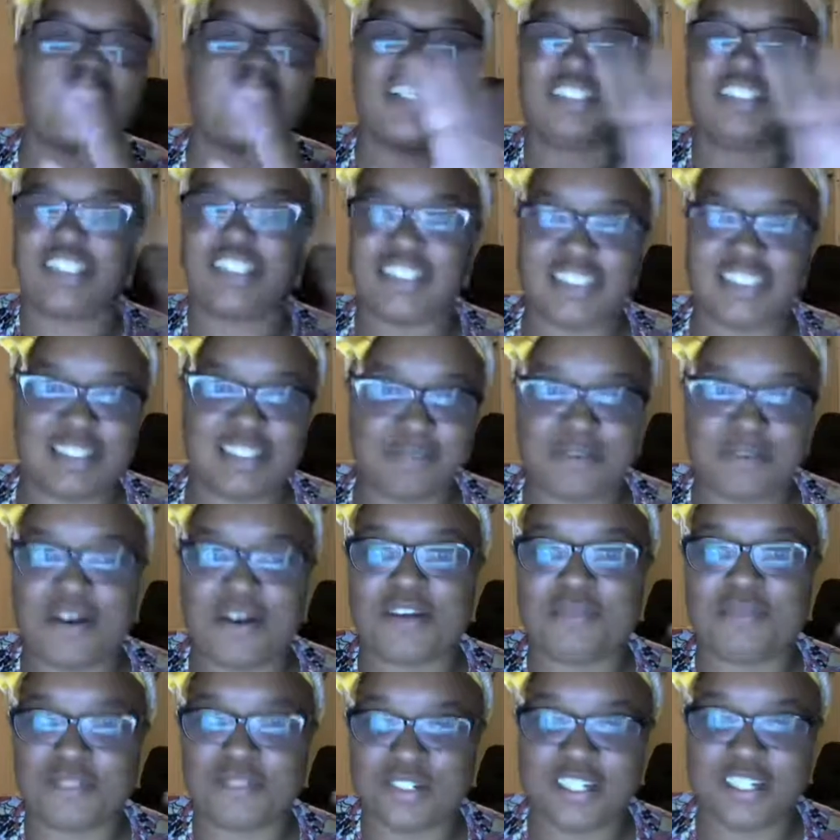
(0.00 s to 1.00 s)
She's in
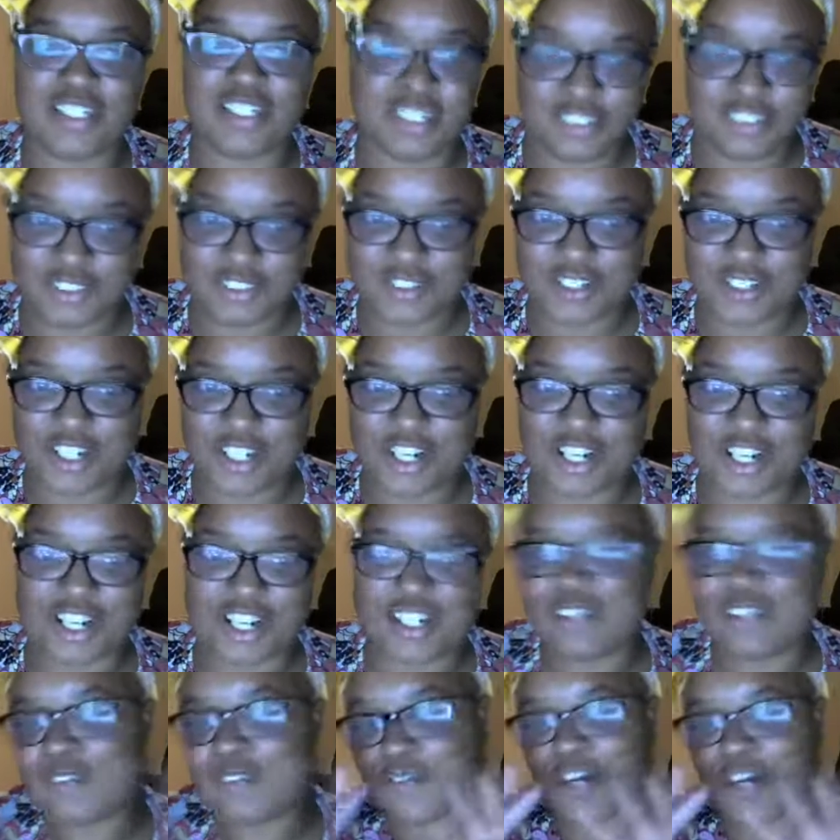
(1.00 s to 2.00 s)
Baltimore doing her,
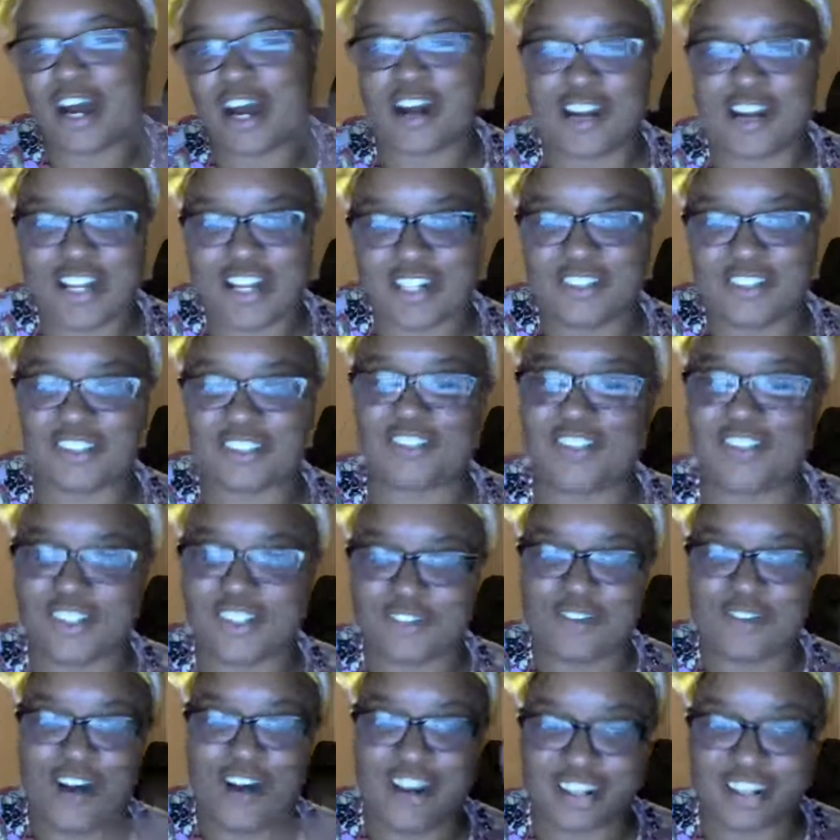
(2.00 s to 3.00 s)
got her heels on
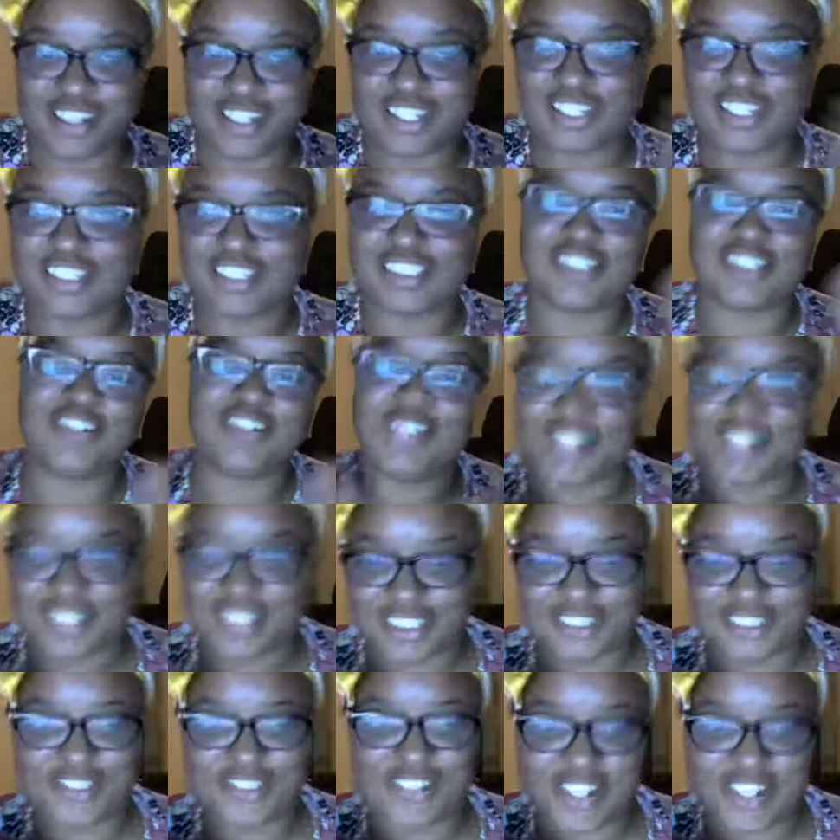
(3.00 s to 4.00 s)
and walking and showing her
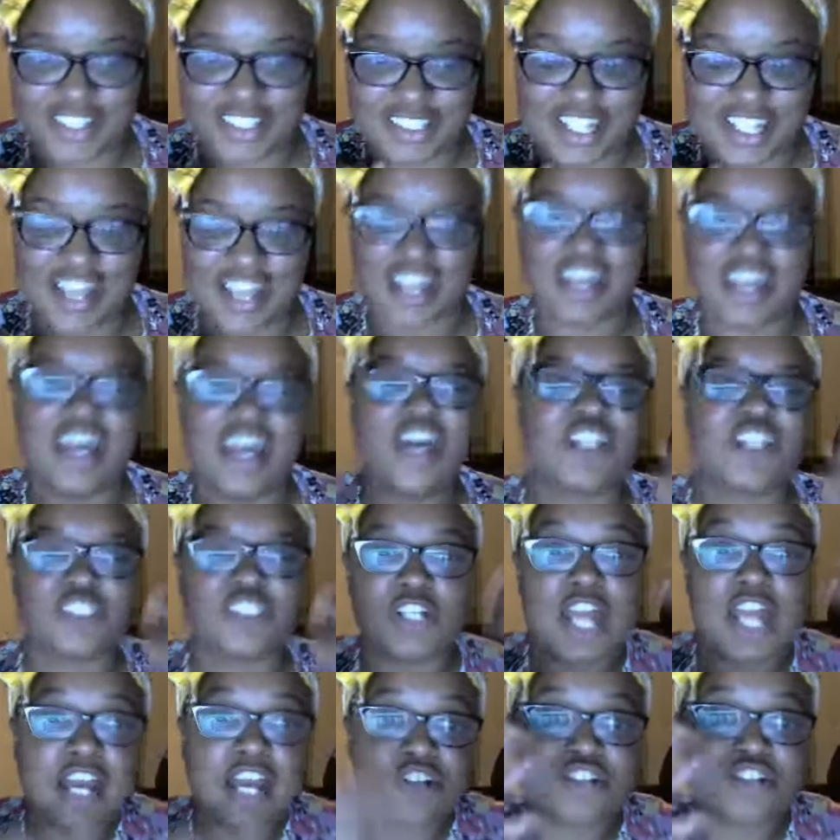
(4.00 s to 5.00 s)
doing her thing. So
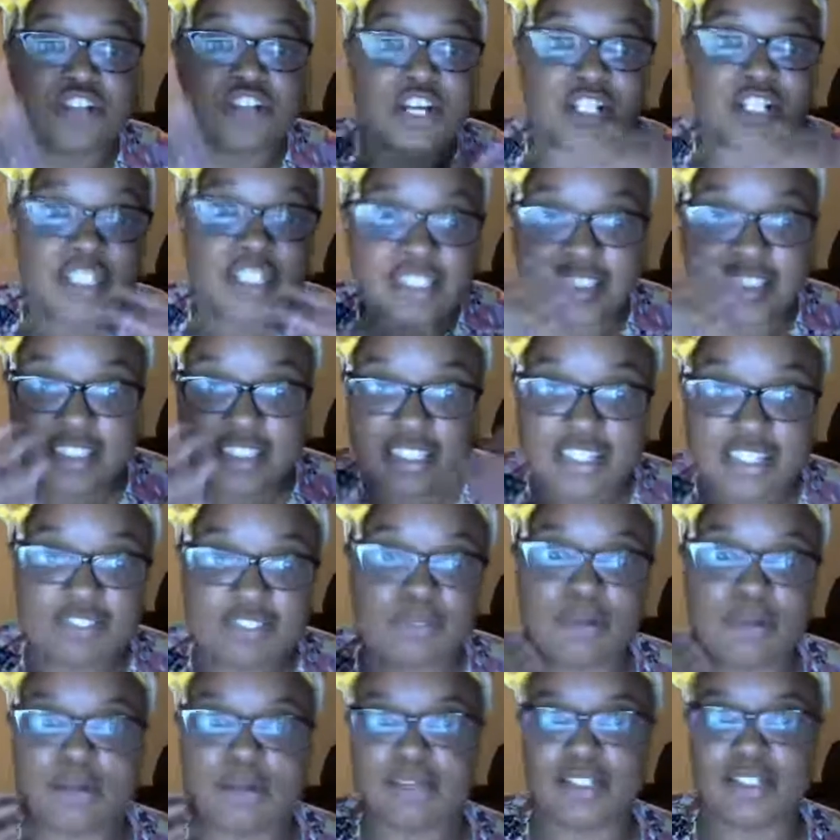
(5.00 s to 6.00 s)
now you're starting to see
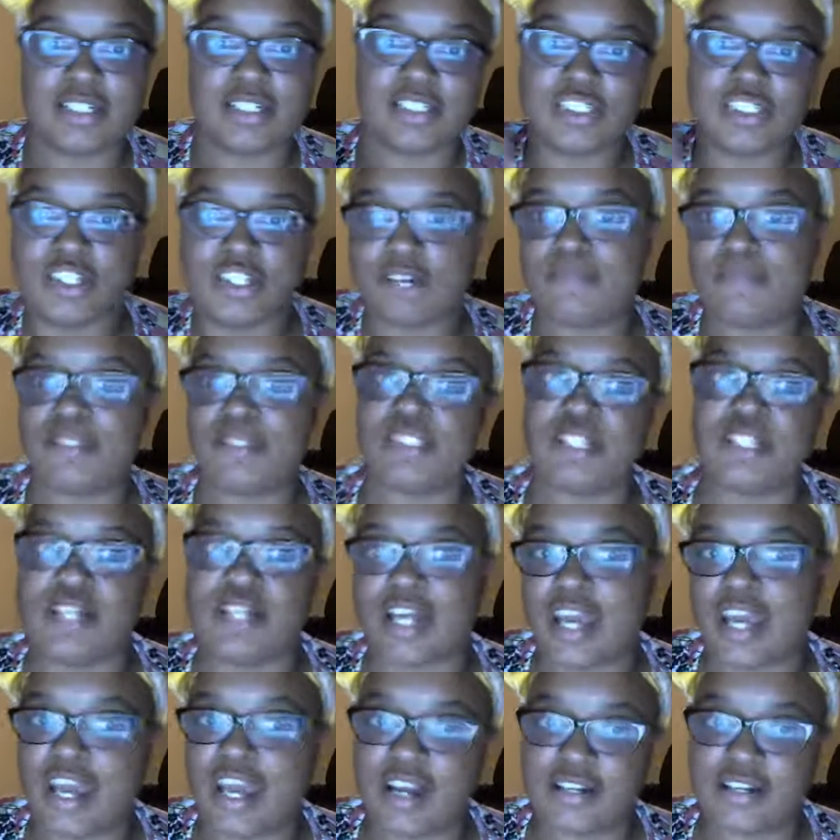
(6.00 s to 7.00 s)
Republicans show up in
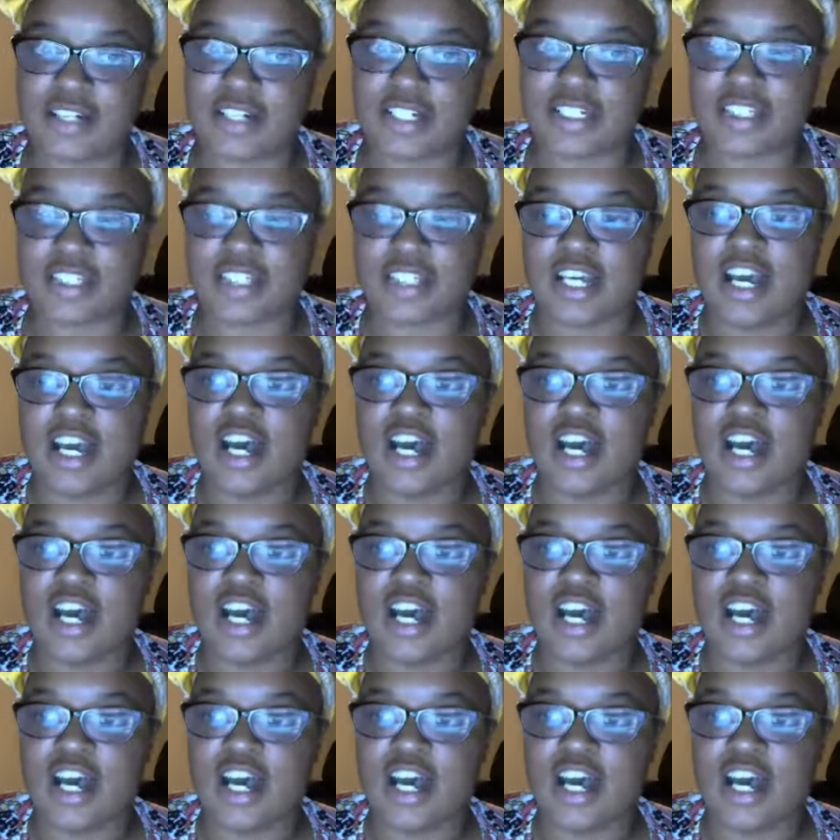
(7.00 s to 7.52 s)
certain areas.